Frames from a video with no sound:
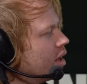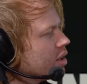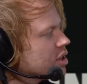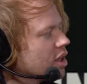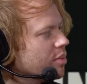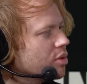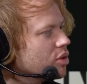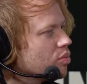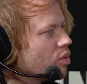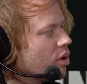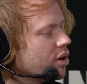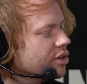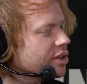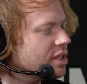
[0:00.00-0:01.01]
Some of the
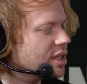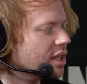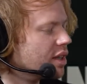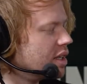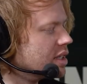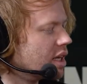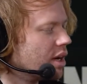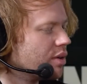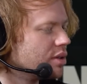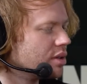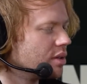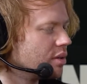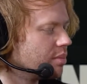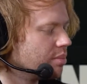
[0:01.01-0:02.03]
royalties, like things I
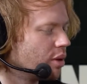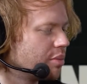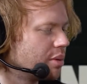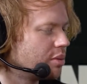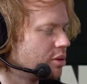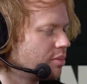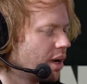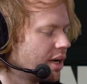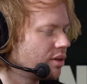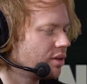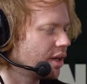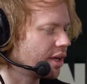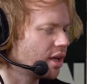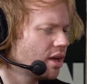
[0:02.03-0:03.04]
always blow people's mind,
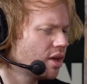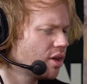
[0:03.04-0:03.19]
are like